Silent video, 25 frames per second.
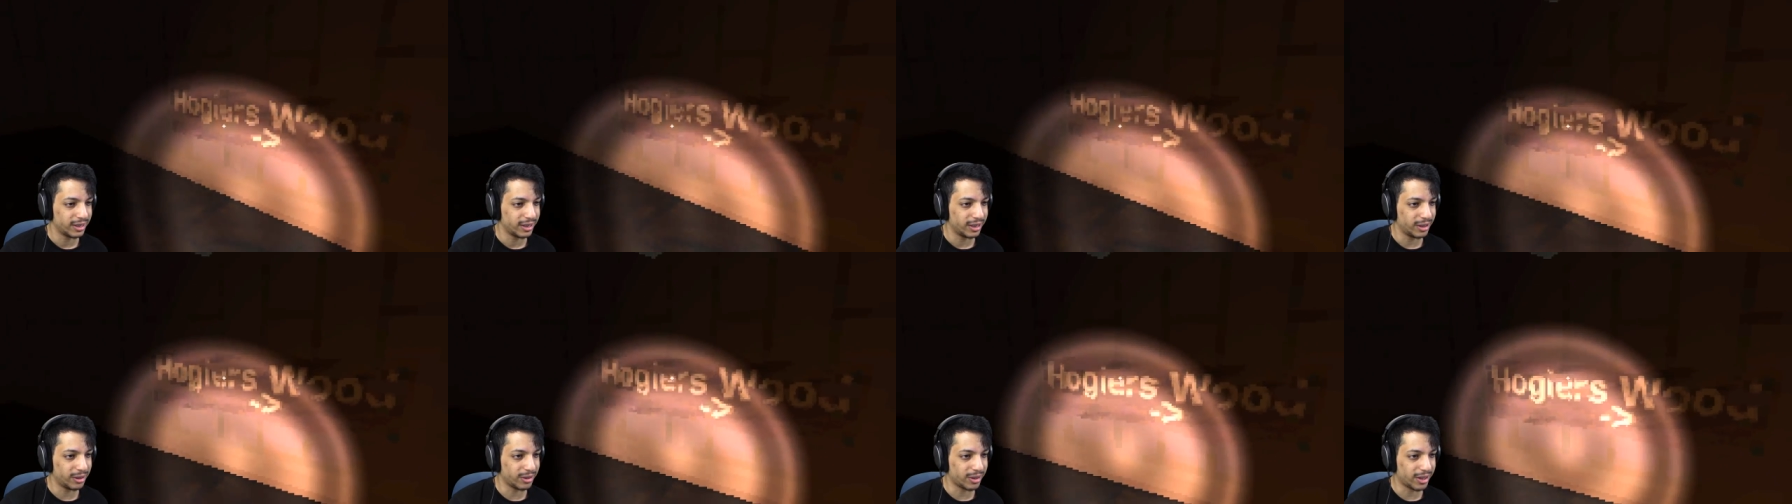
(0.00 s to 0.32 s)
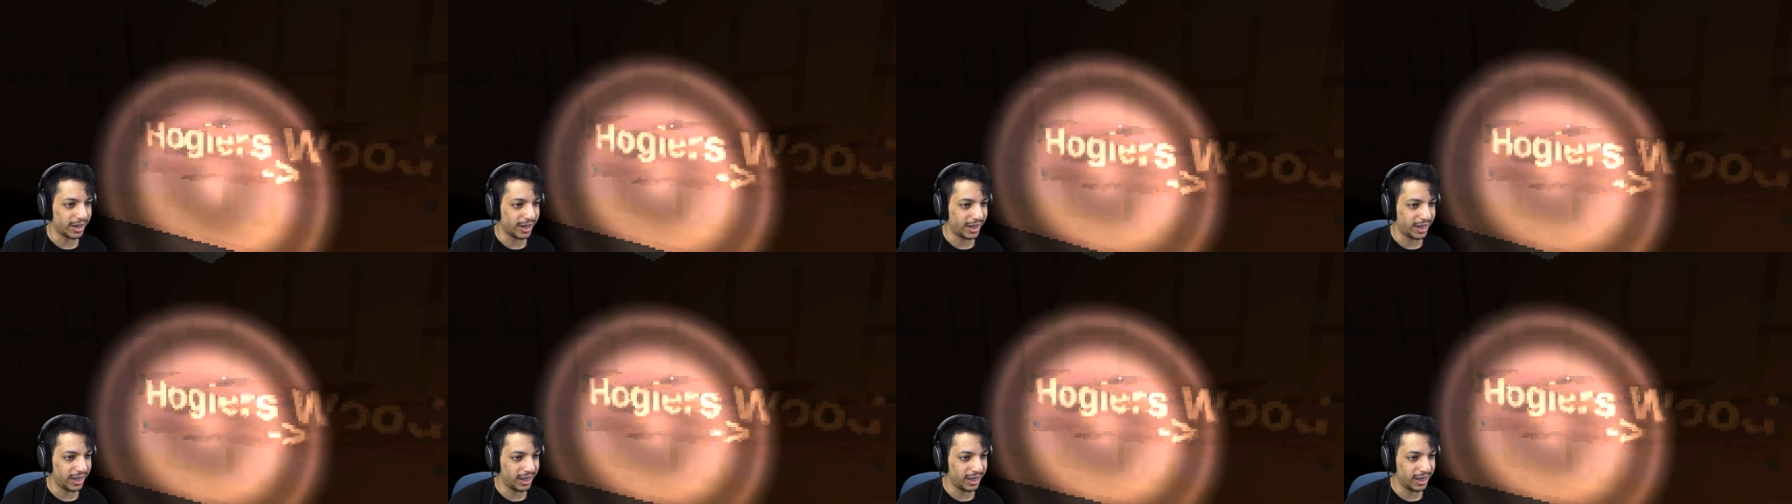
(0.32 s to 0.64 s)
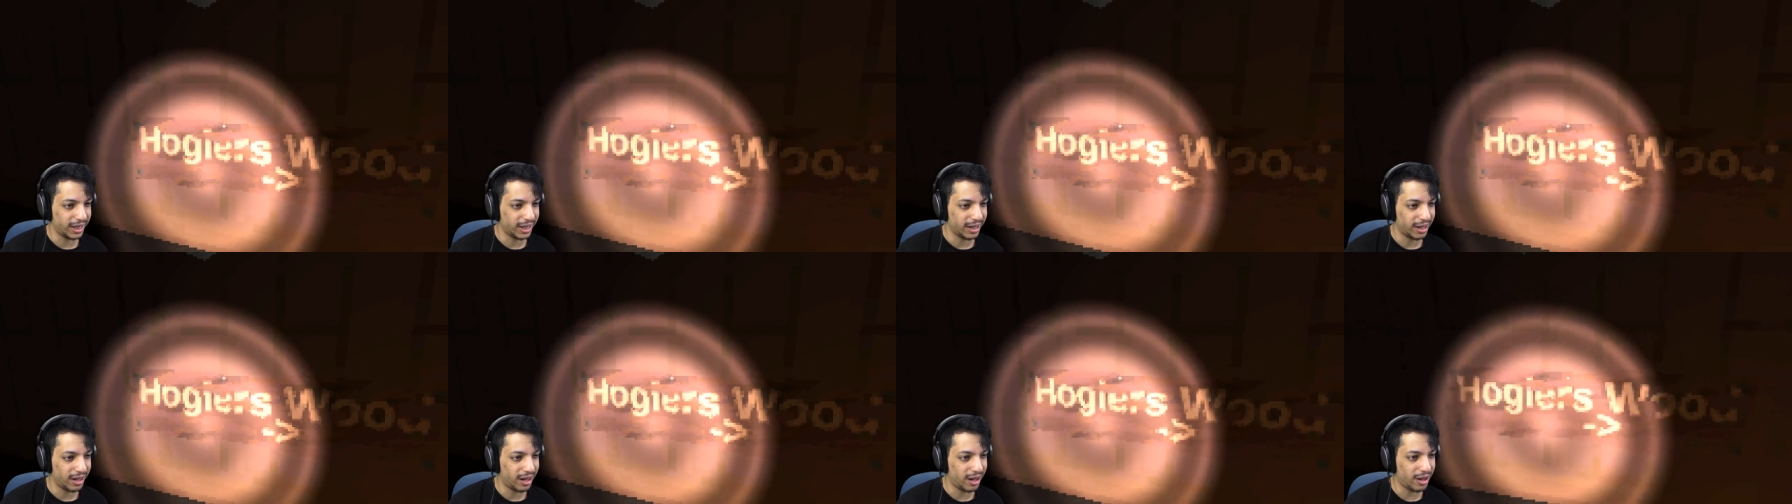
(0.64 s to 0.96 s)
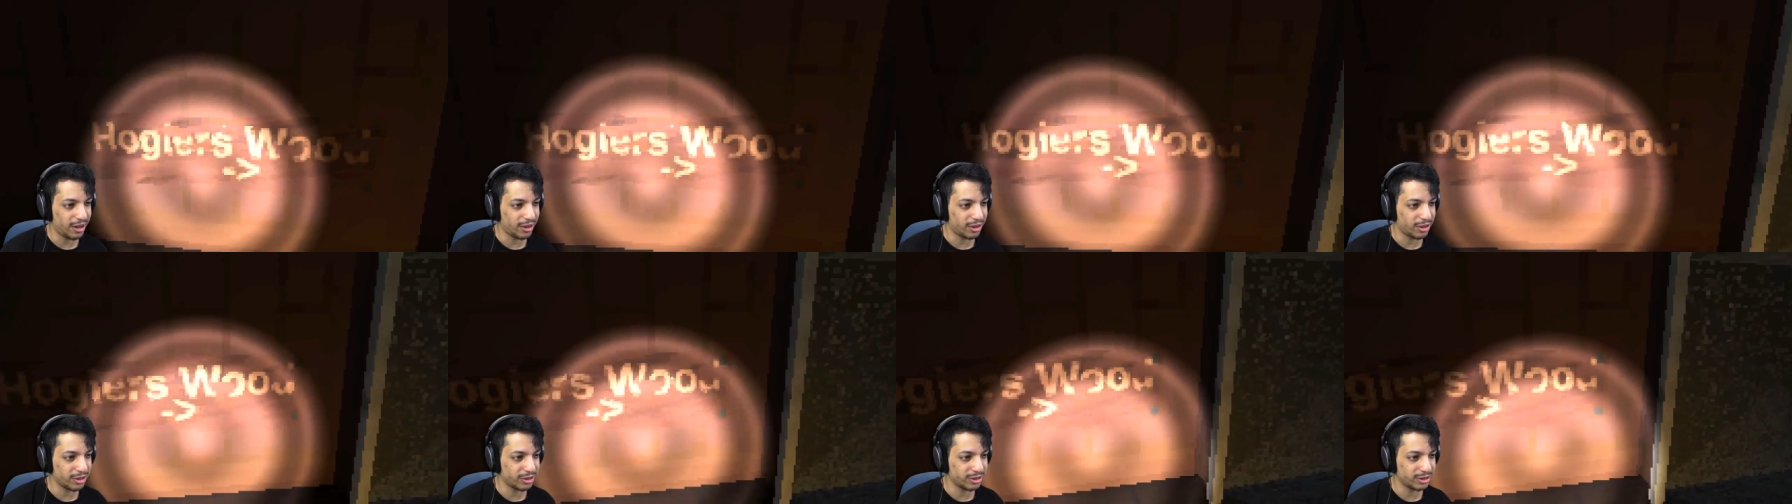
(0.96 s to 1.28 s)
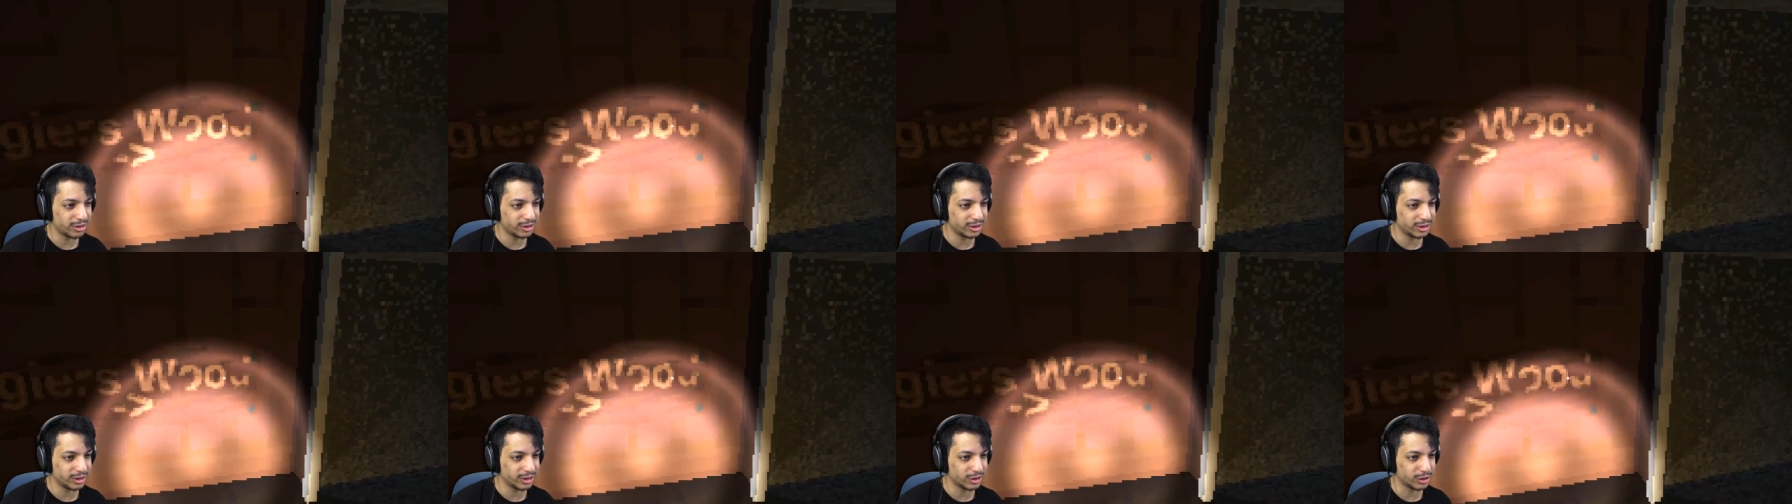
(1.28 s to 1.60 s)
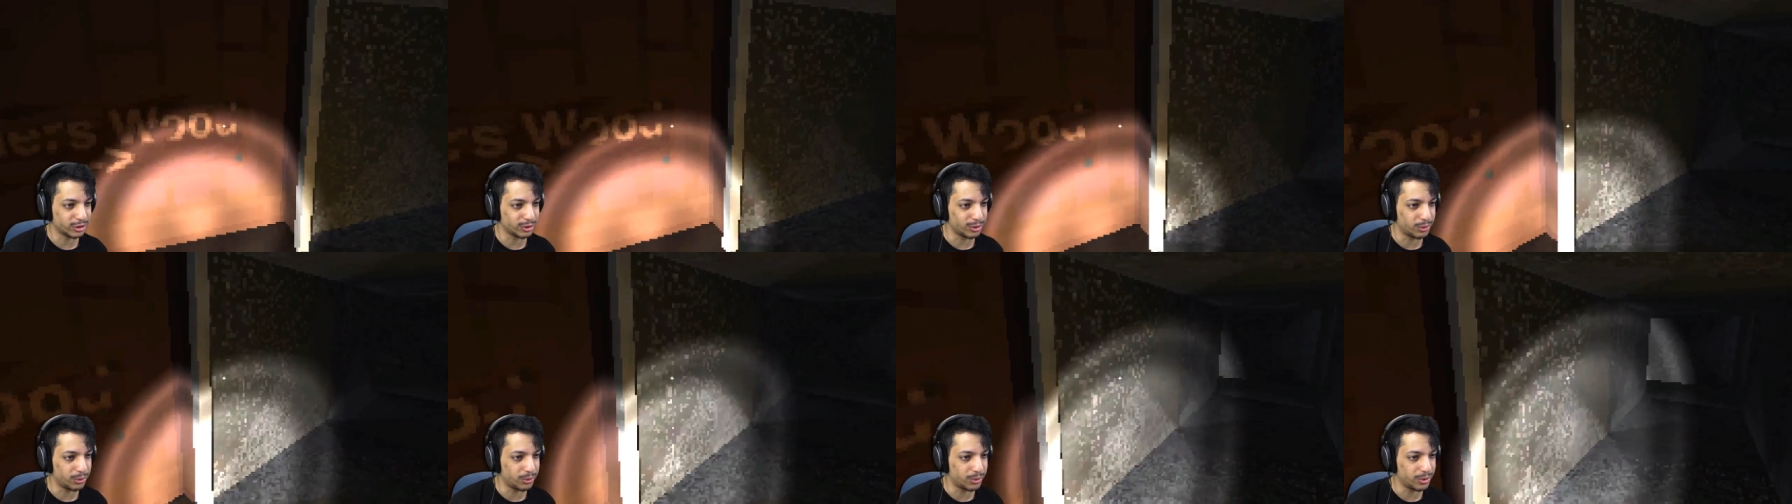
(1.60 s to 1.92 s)
Okay,
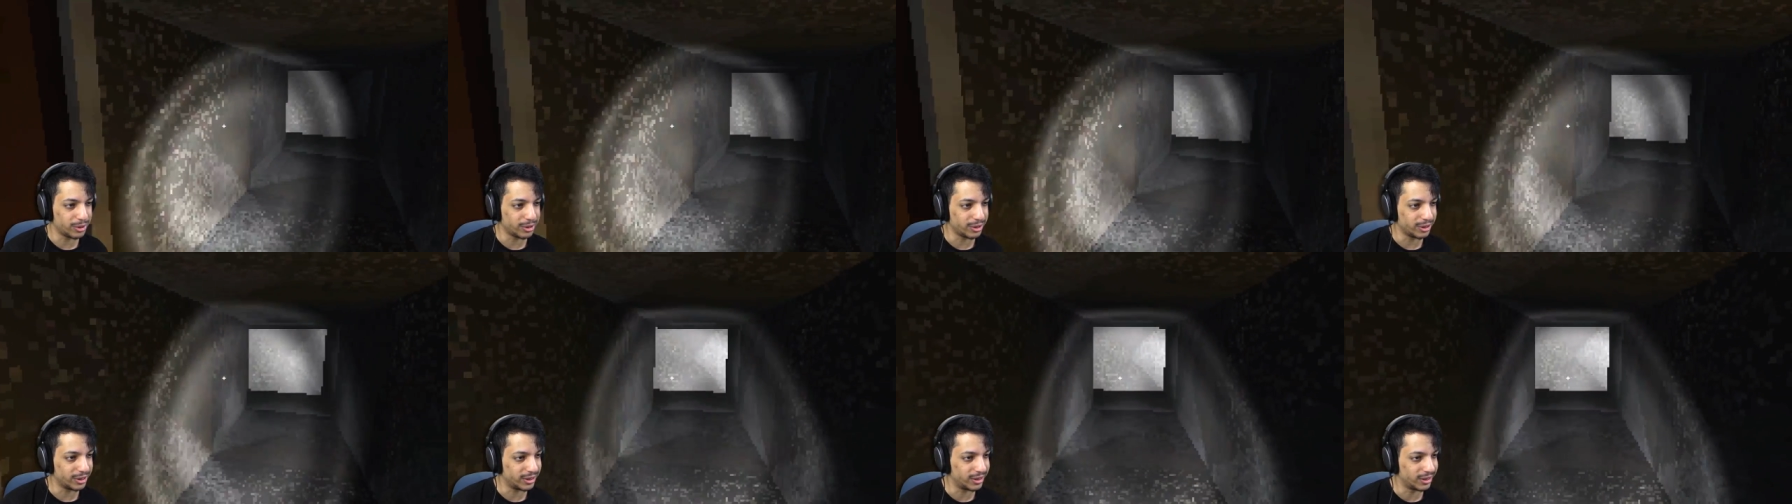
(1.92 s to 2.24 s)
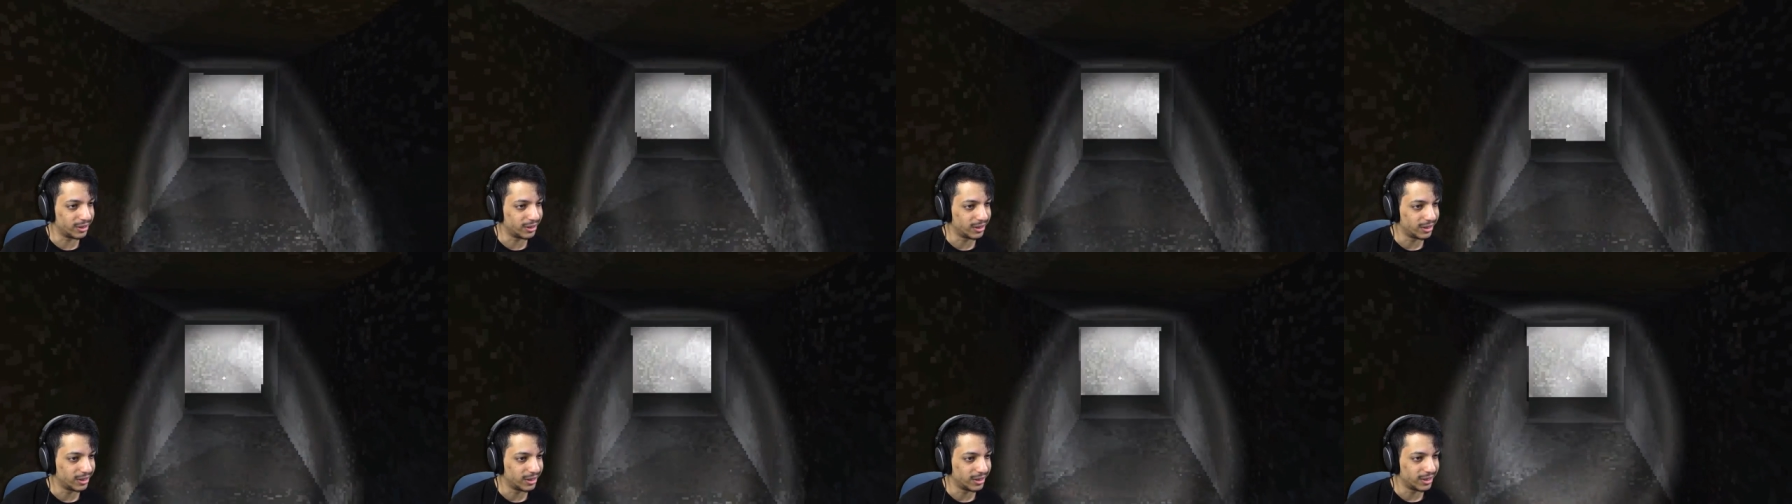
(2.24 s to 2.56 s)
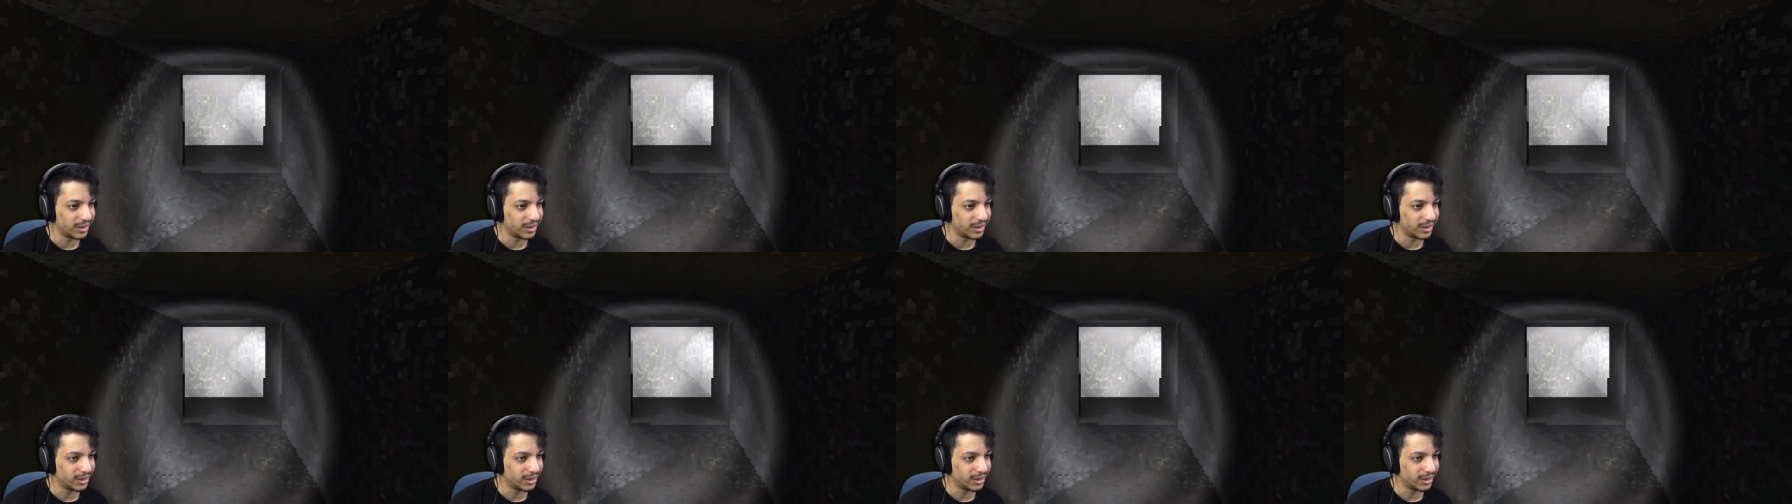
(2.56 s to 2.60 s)
Hager's Wood.